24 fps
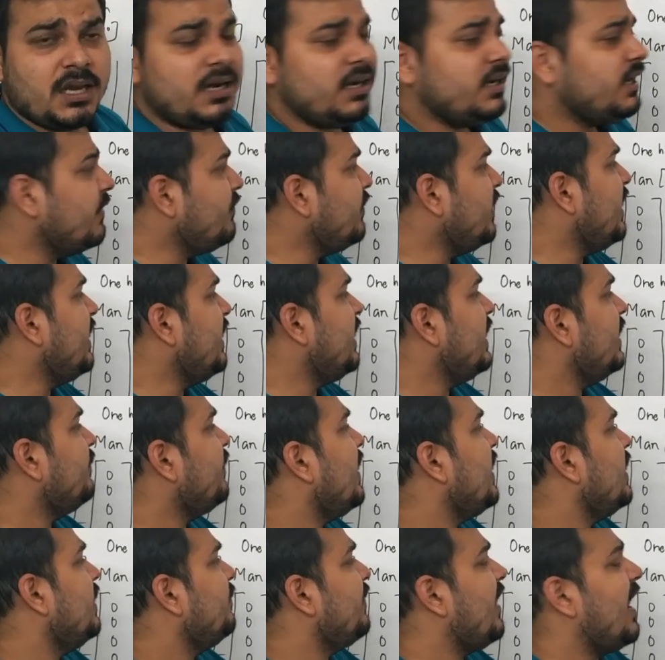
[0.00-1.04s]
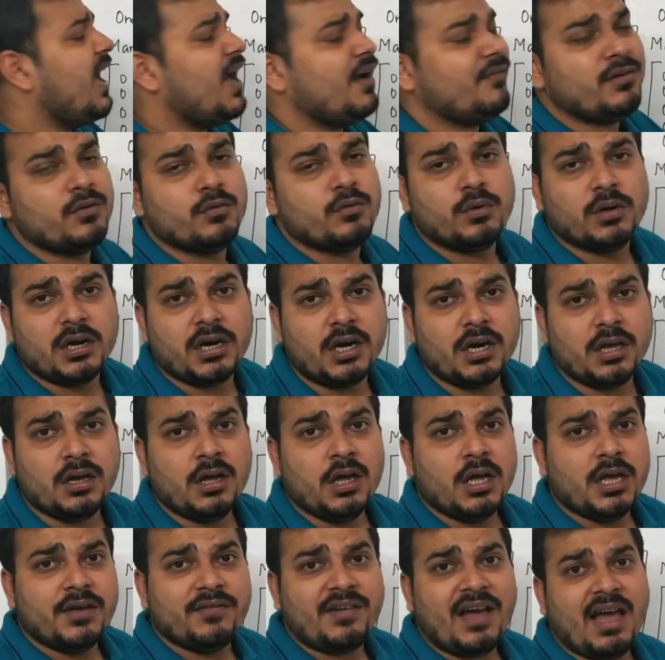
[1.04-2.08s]
definitely if I, if I have a
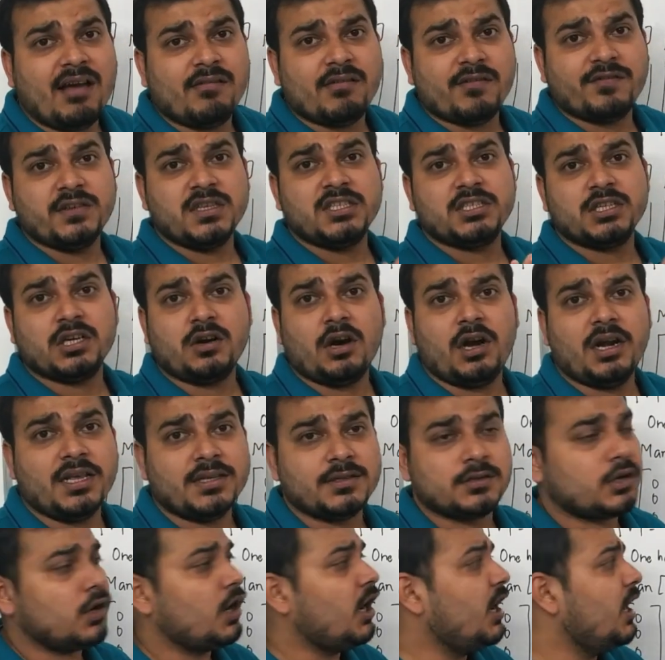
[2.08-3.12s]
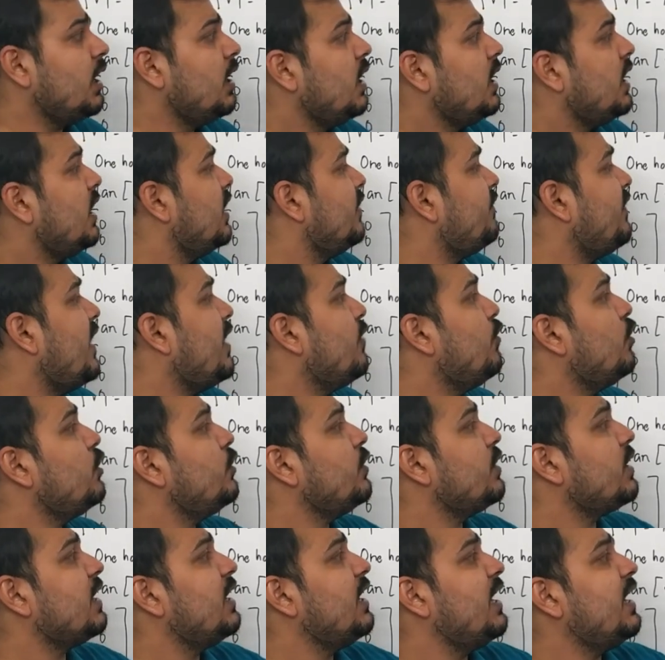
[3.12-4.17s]
word, if I have a feature called as royal, if I want
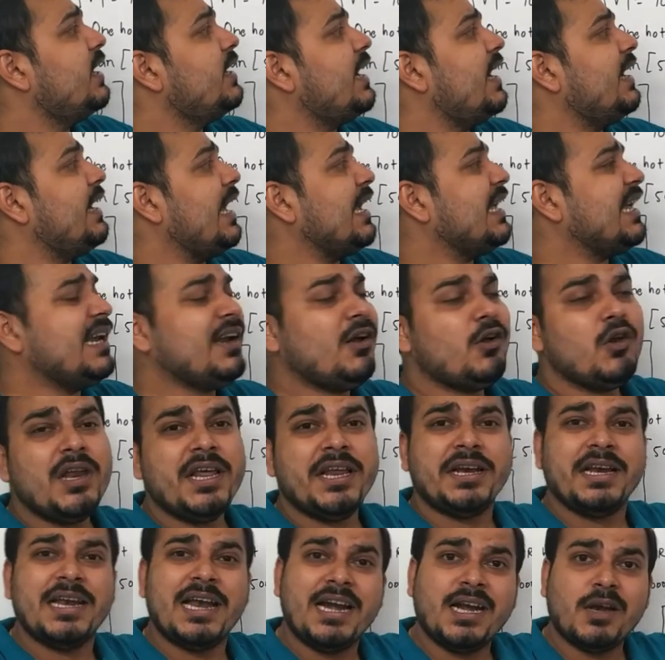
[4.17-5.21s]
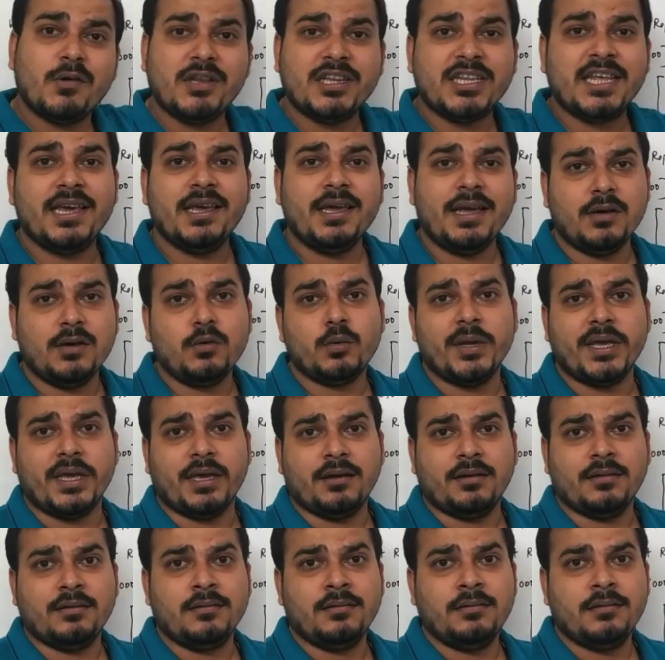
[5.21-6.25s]
to relate that, I can only relate with king and
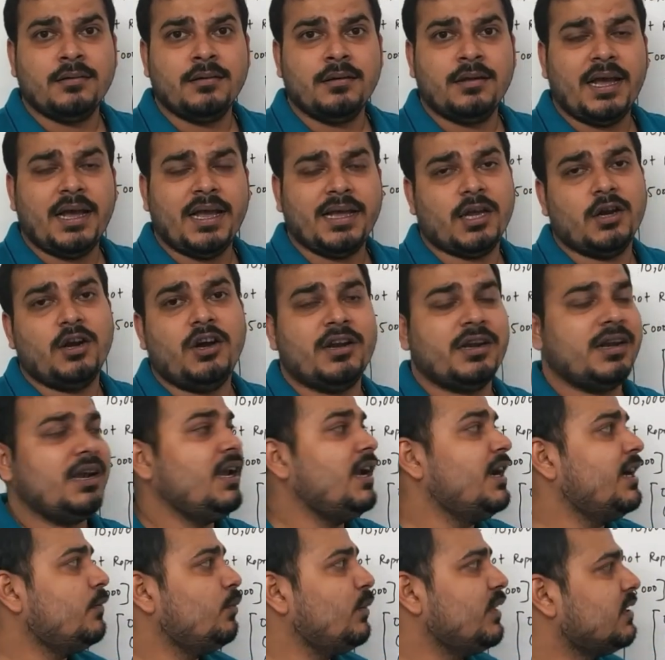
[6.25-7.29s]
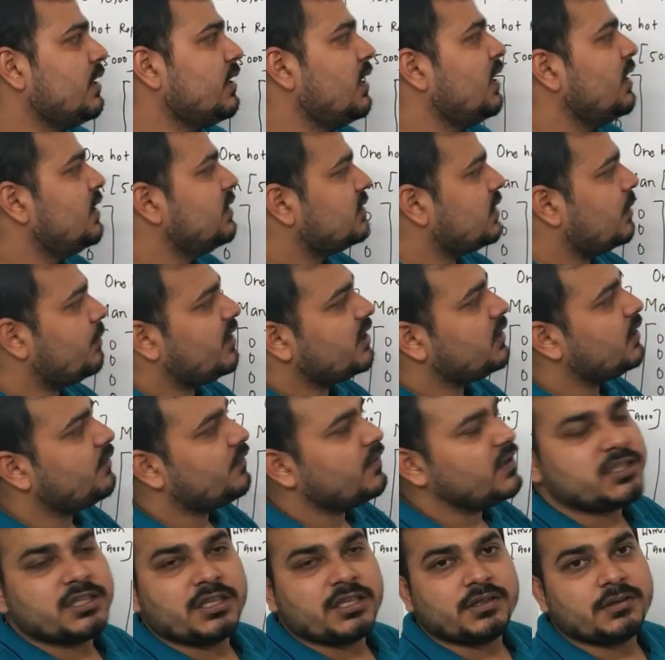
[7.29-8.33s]
queen. I cannot relate with some other
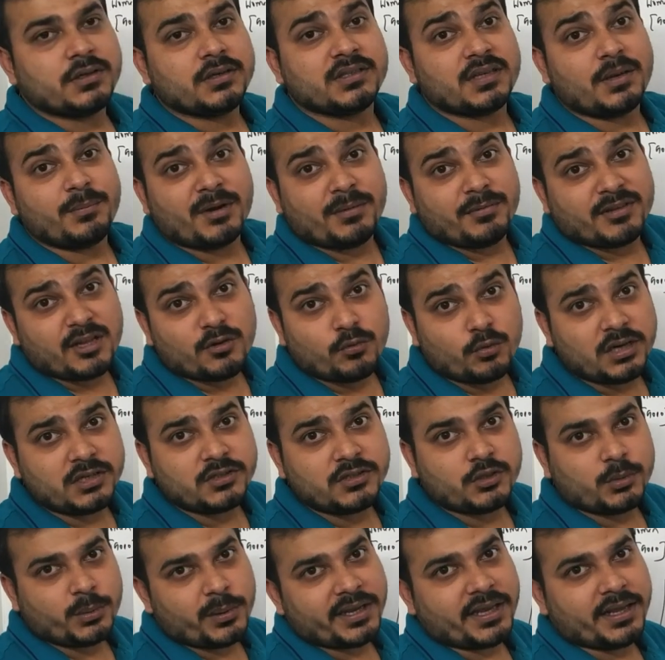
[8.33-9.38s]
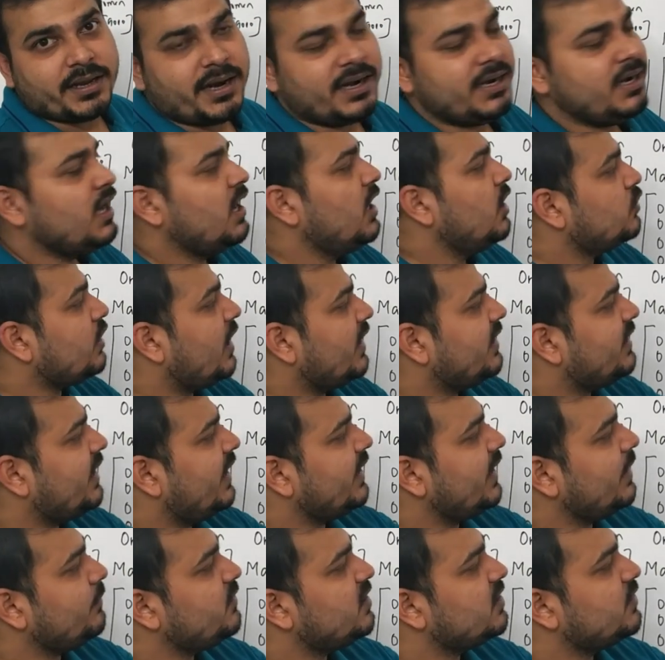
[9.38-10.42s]
features or some other words over here, right? So at
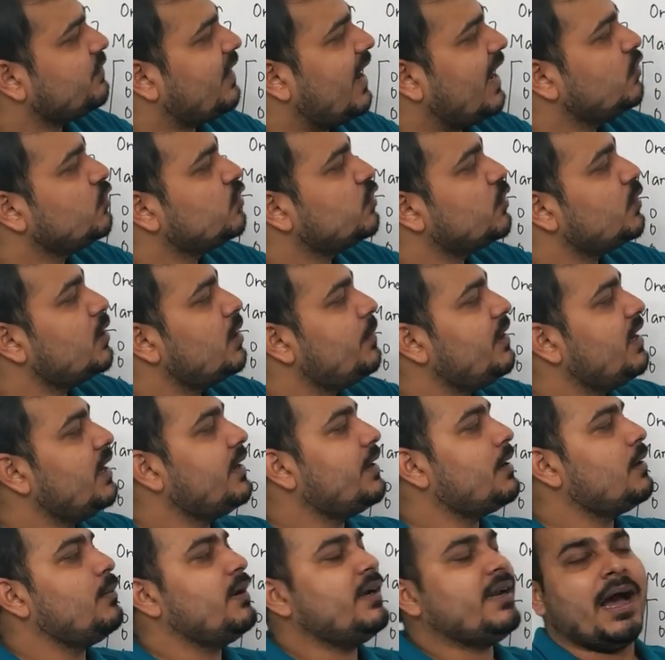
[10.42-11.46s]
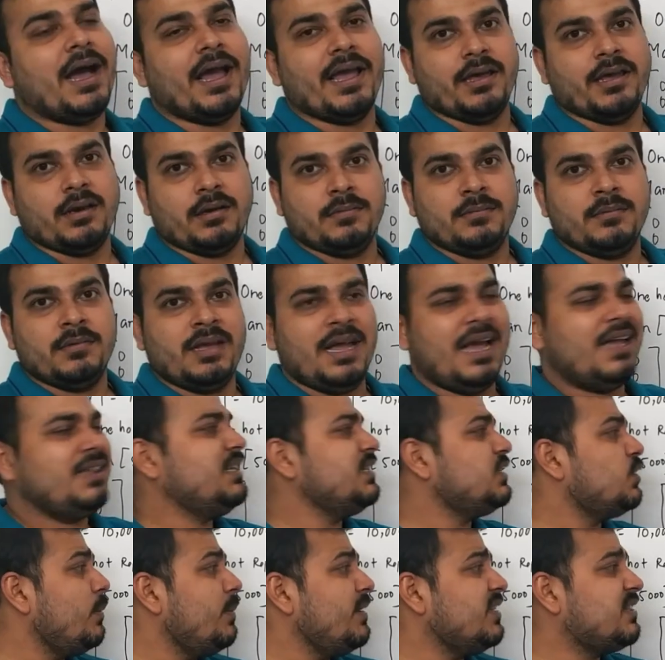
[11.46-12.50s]
that time, these values will be little bit higher. And
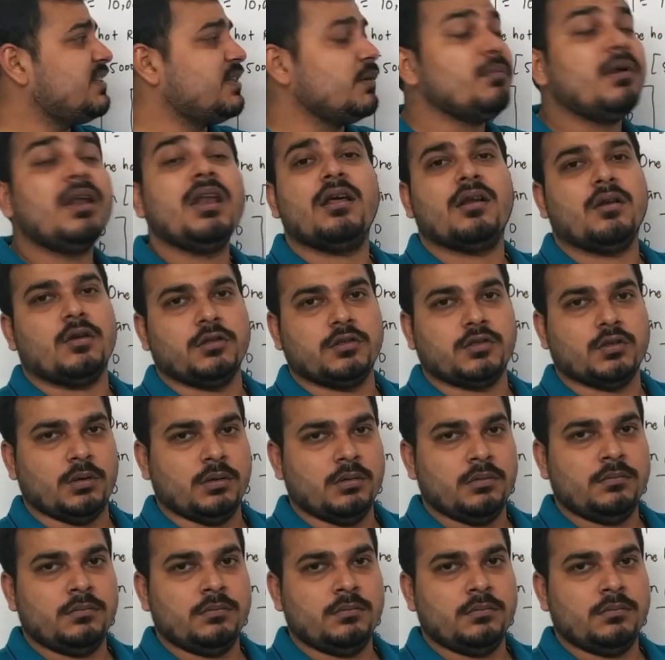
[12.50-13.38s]
this will be similar also.